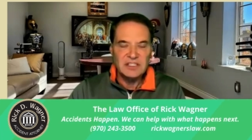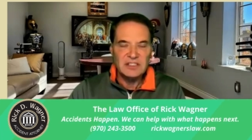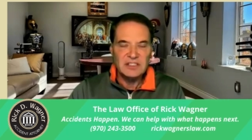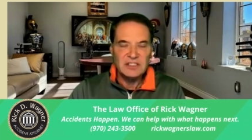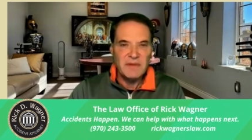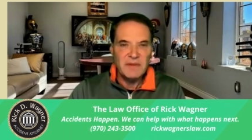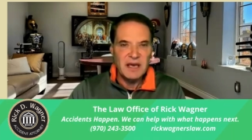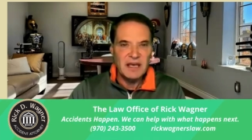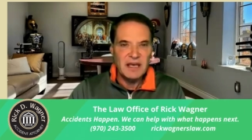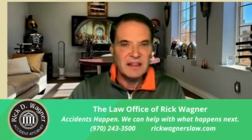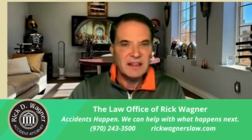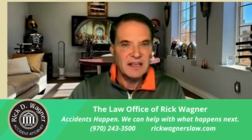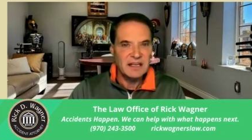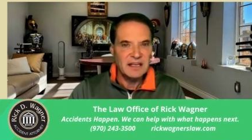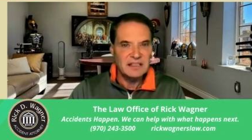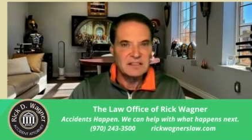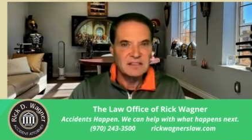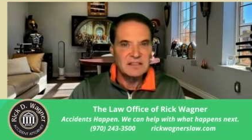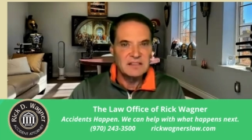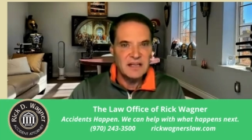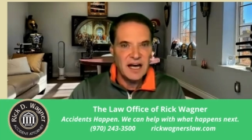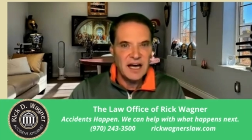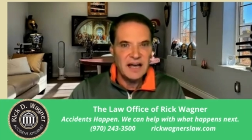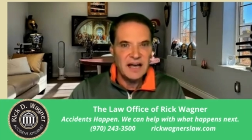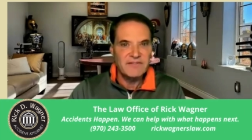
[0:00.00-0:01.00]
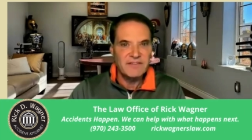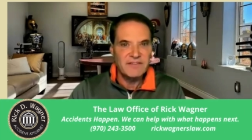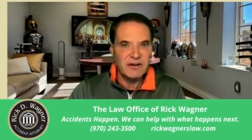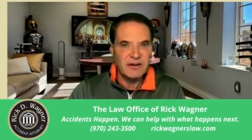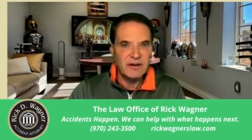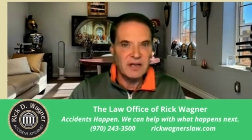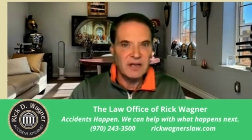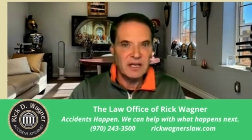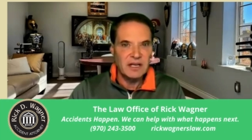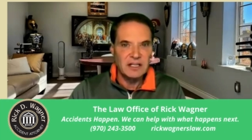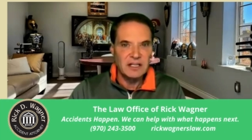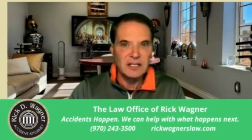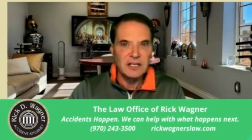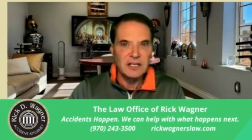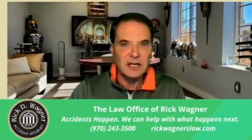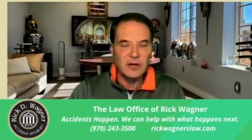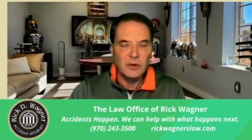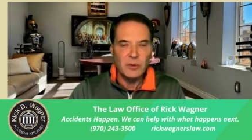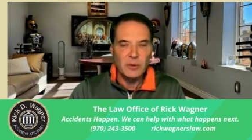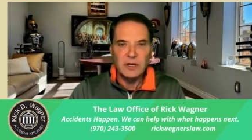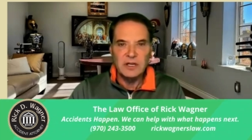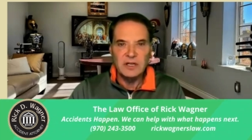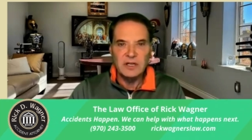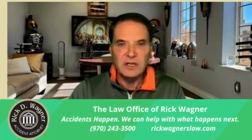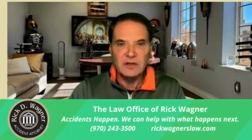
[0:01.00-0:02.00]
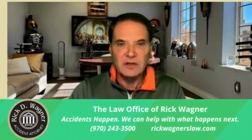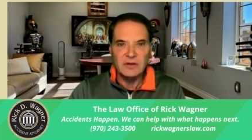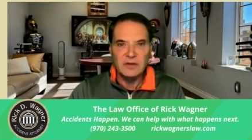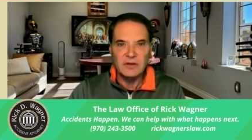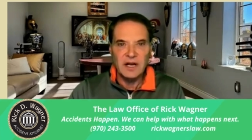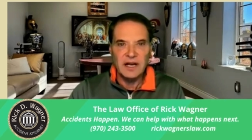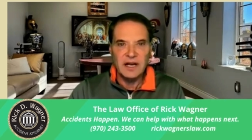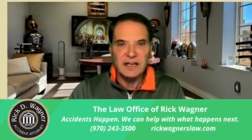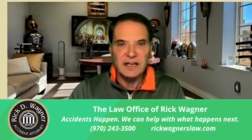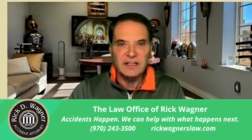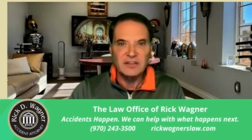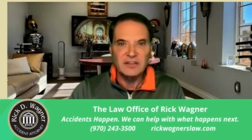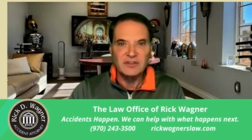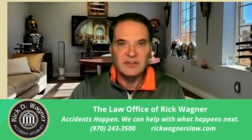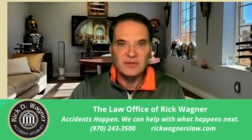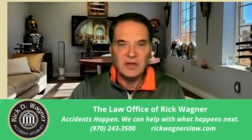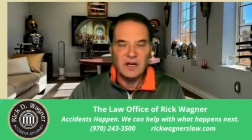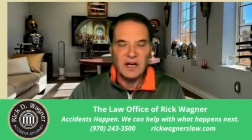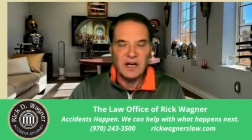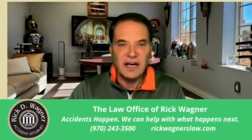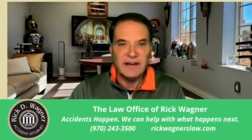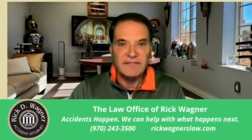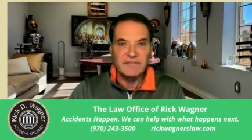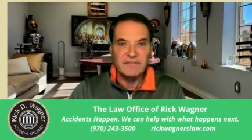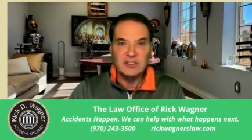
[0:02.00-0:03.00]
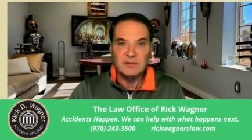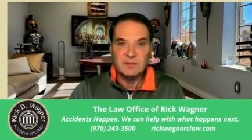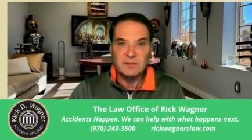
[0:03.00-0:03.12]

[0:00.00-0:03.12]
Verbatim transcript: just make things not very clear when you're trying to drive,